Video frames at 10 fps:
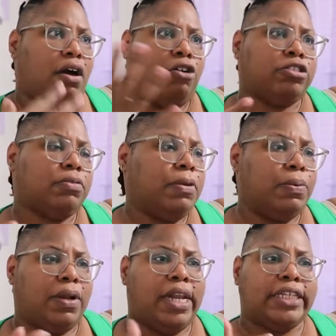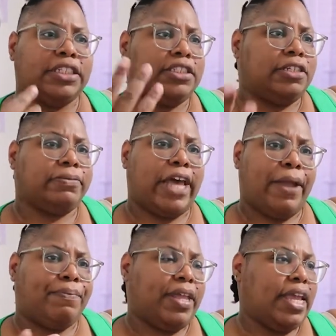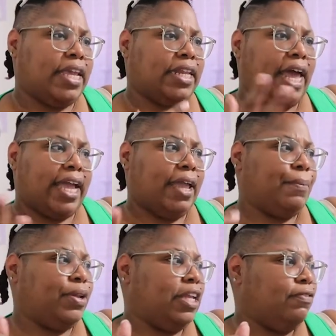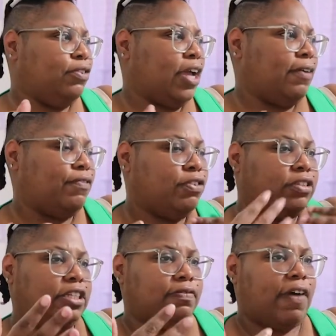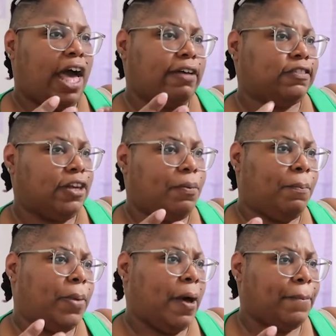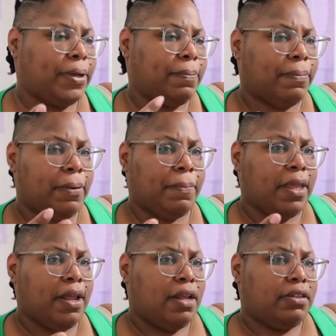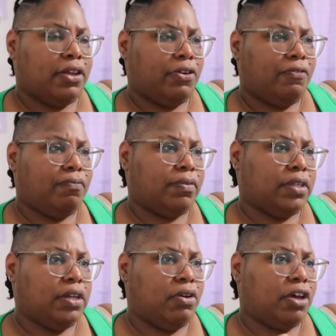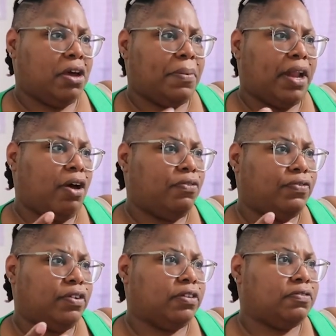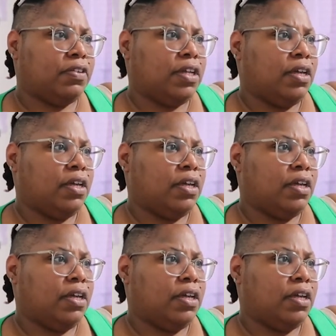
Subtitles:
ultimate relationship type thing, and I can't believe you can't feel these vibes that are bump that are, you know, coming off of